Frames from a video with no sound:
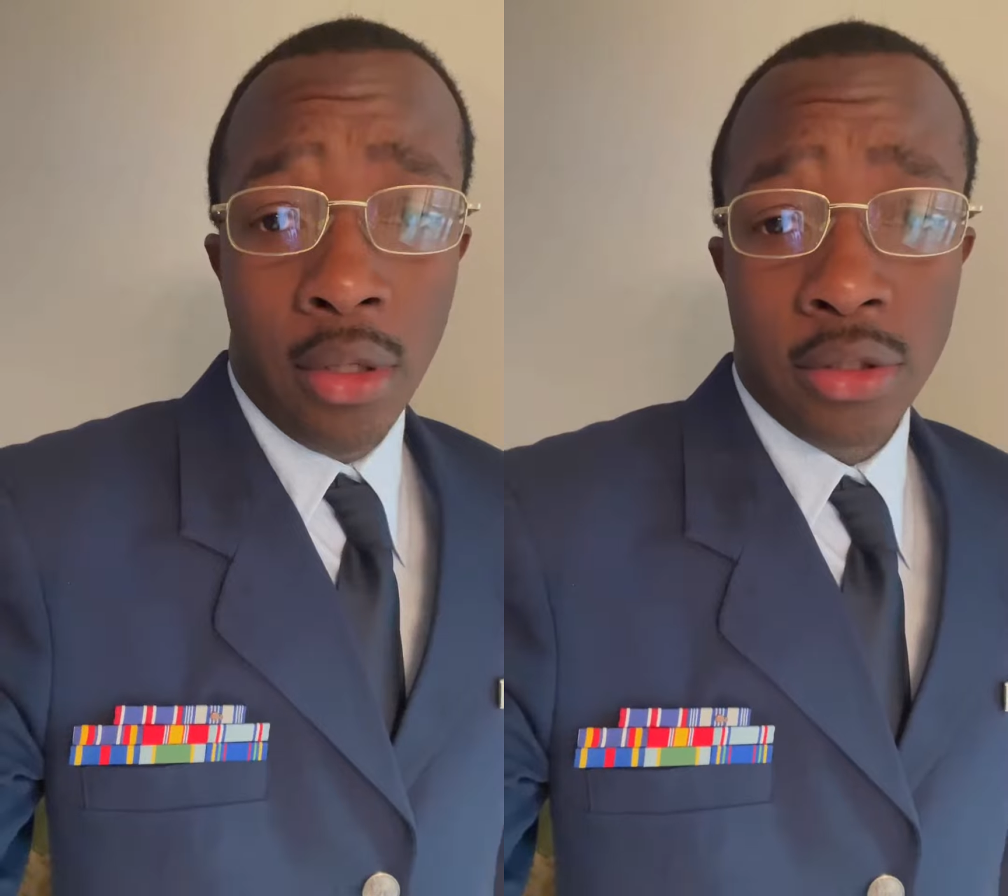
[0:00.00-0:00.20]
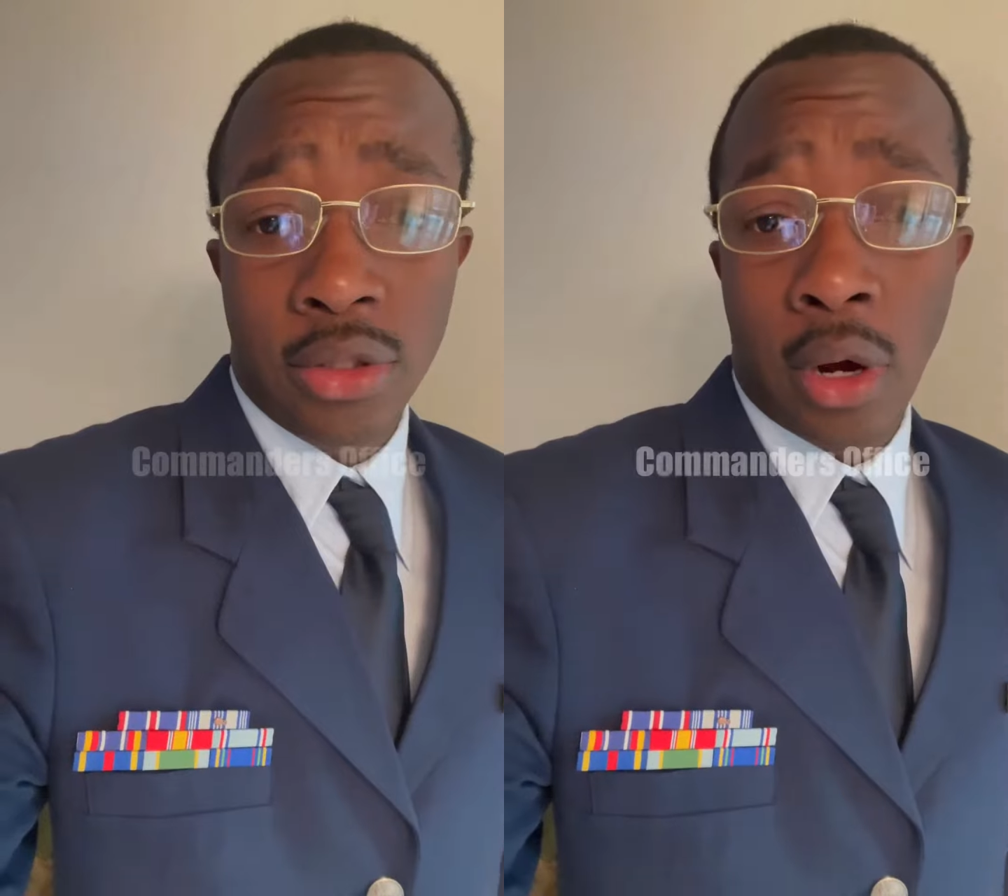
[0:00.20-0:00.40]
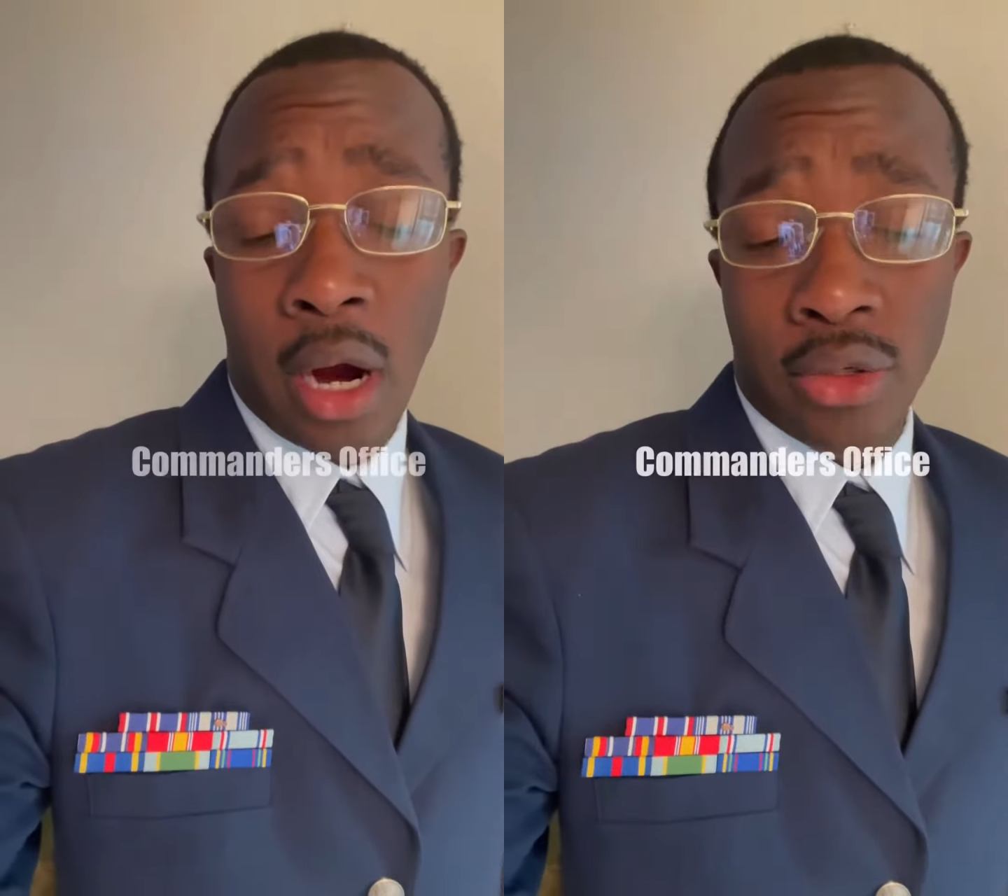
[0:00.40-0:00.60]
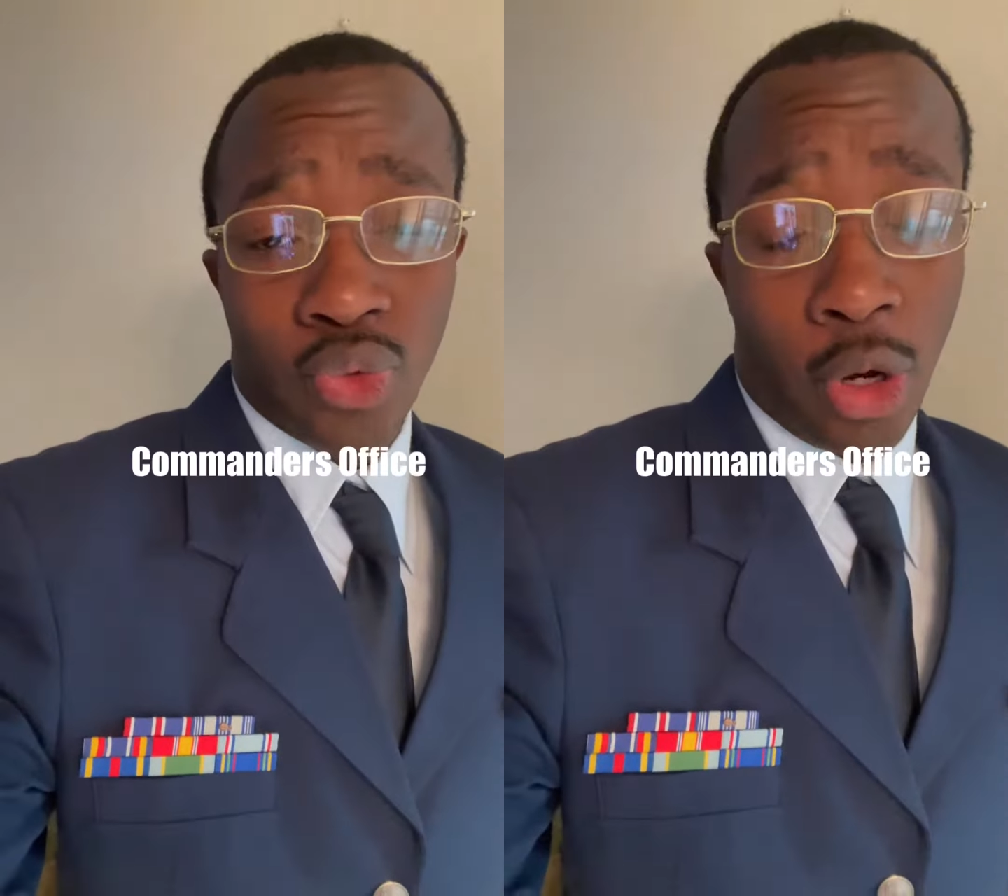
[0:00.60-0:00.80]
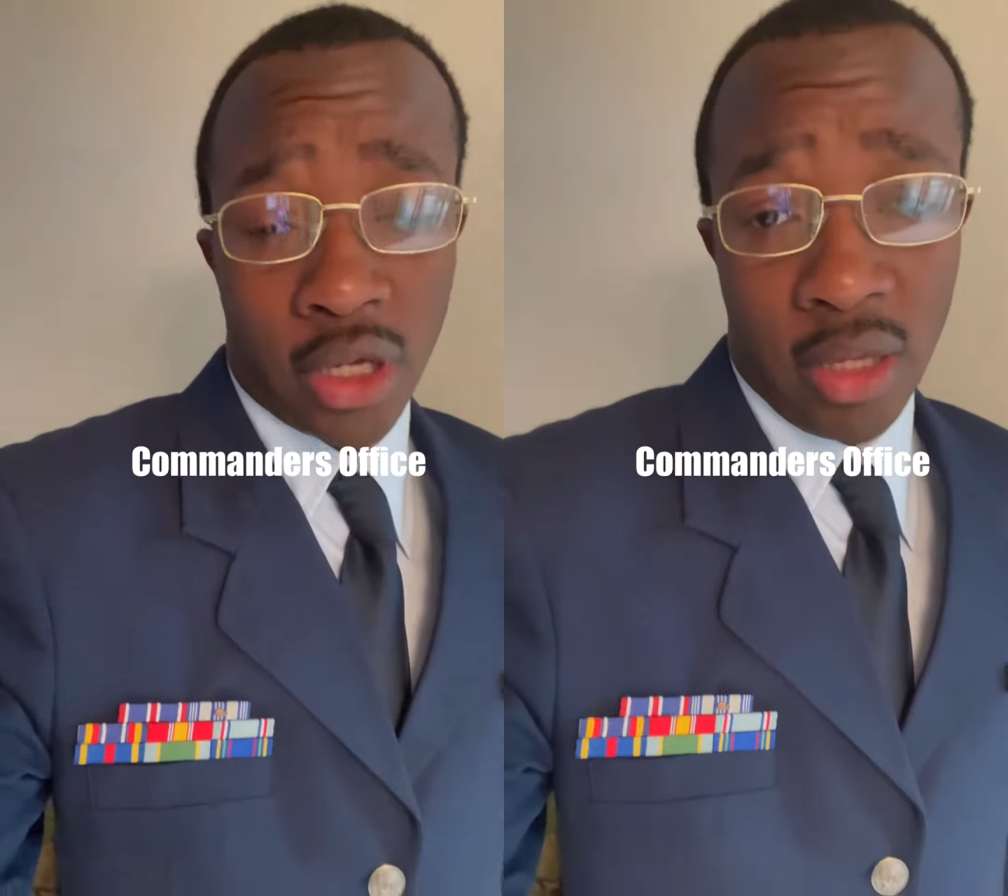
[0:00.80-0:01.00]
Sir, I was
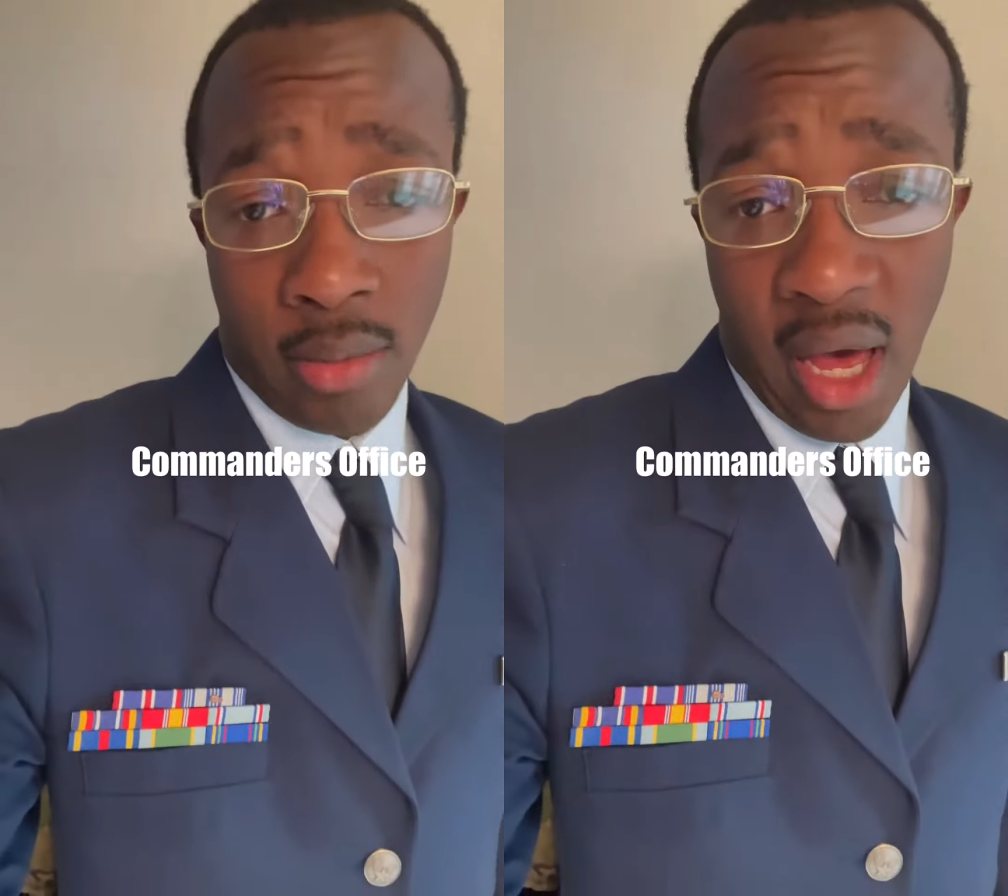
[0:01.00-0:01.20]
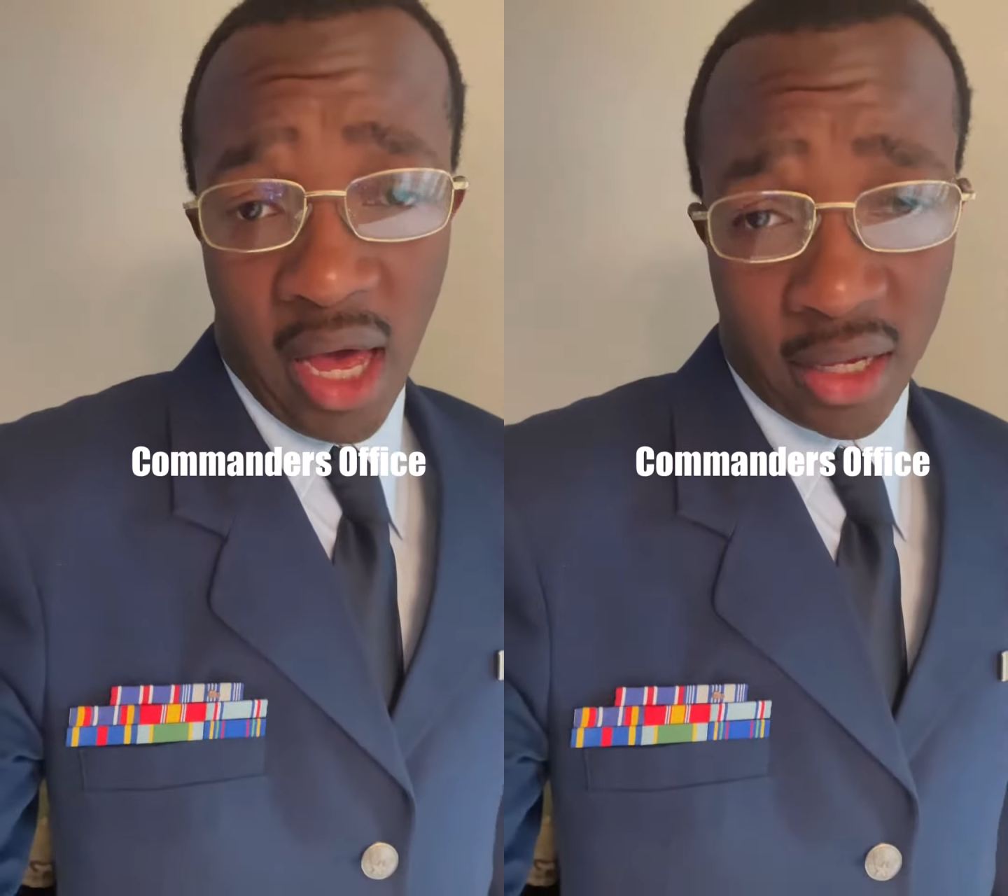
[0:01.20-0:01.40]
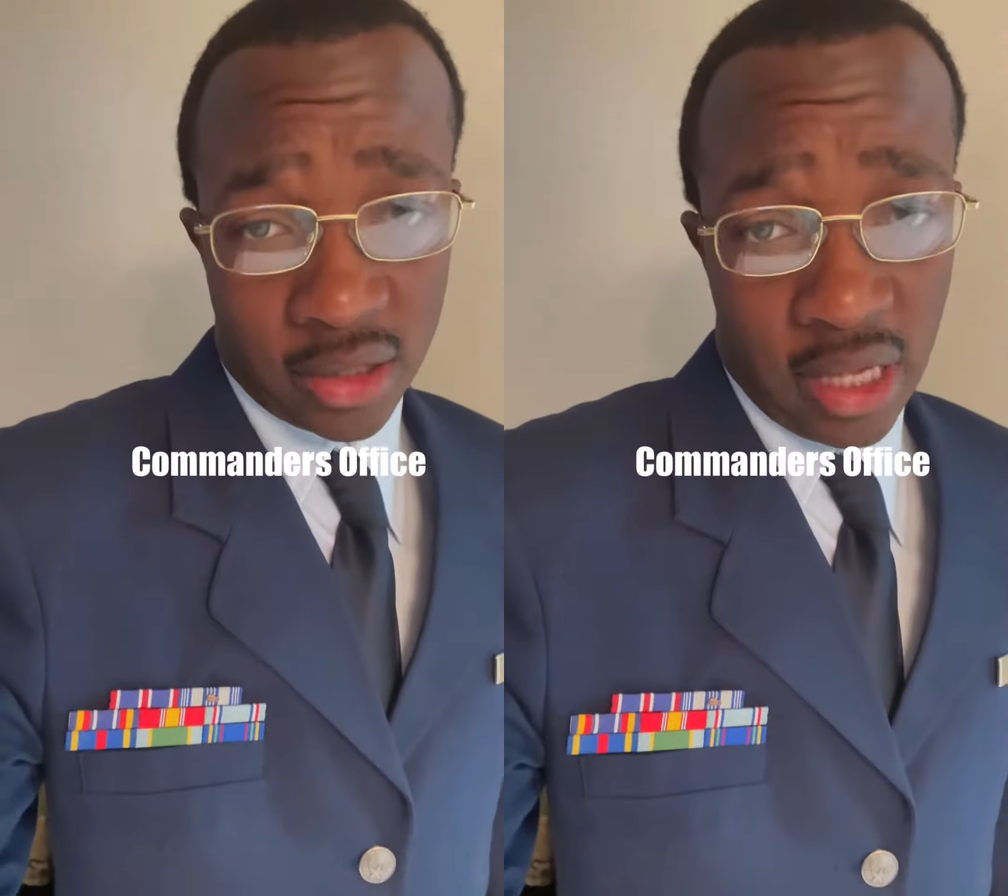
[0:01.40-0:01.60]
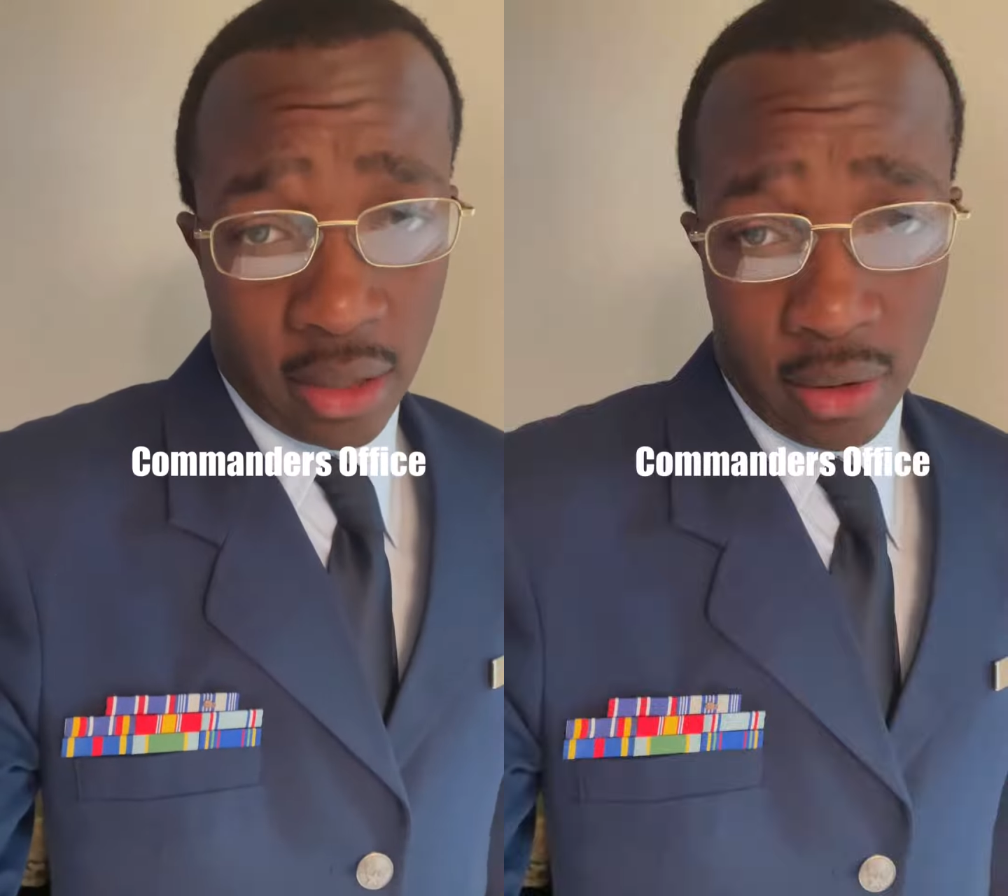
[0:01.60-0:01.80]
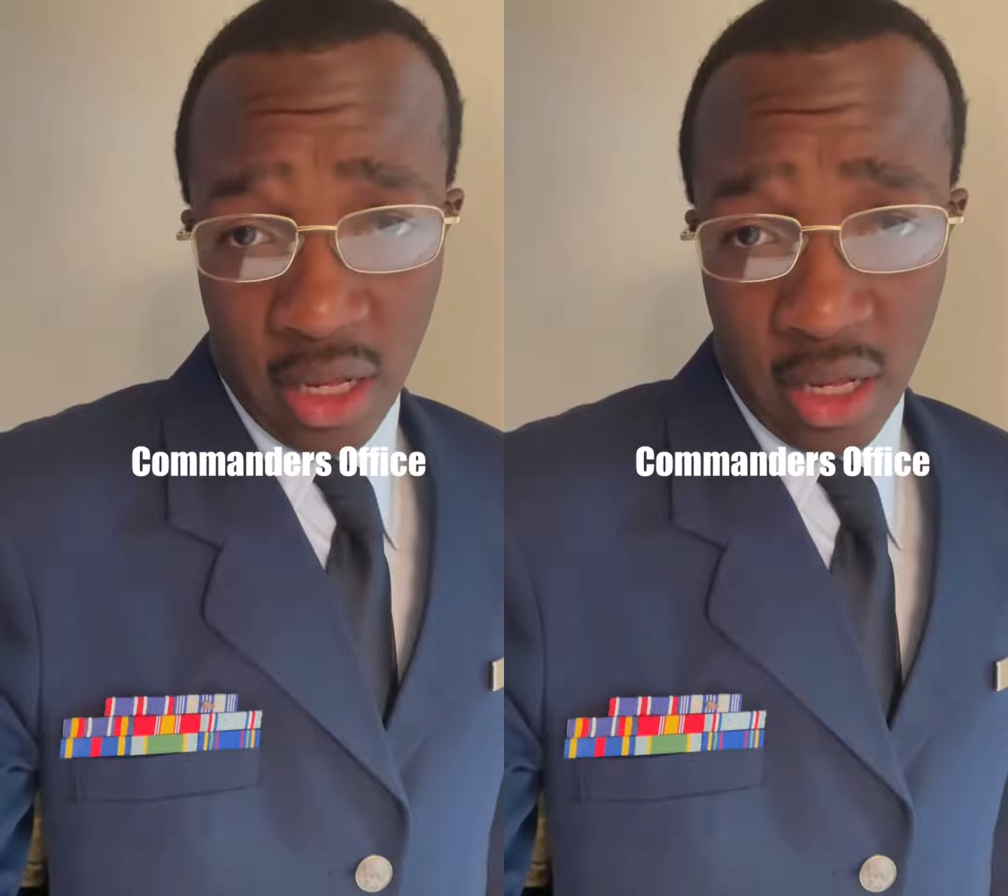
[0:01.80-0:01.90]
walking back Saturday